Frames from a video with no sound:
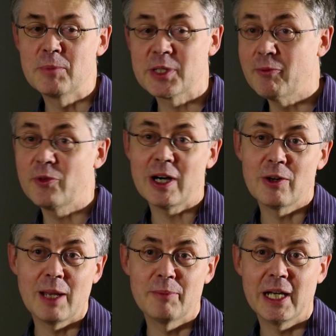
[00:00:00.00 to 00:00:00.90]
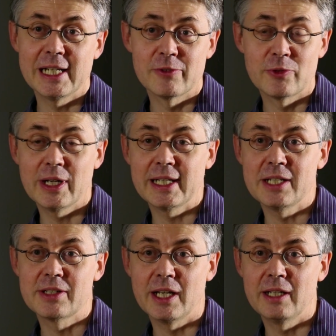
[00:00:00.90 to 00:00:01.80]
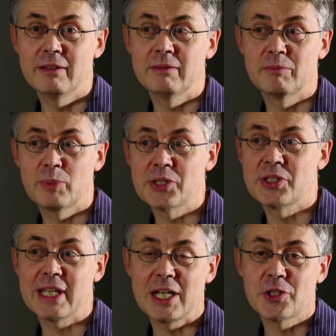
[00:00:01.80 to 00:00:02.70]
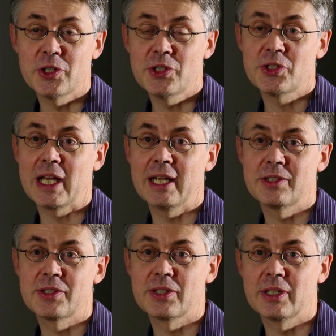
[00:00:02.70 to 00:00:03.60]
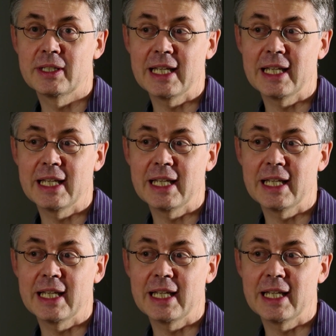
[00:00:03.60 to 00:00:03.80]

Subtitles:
some of our alumni have already done presentations at